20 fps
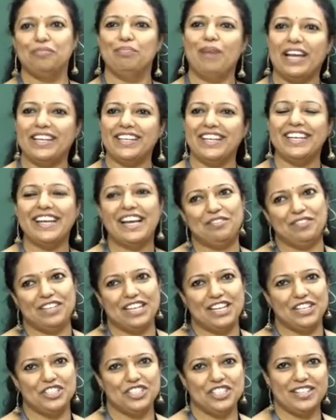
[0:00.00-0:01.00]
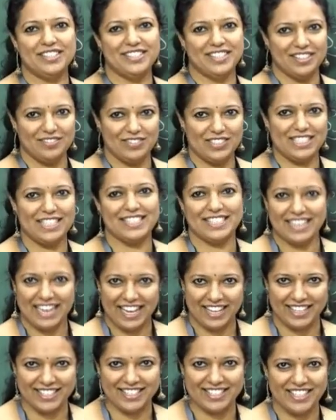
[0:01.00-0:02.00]
Banking and Financial Services
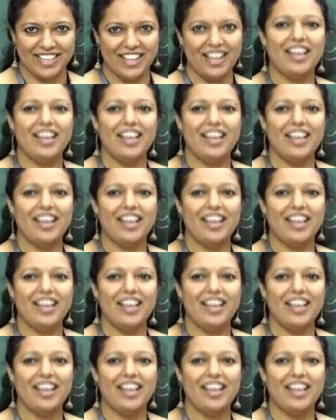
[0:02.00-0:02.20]
class.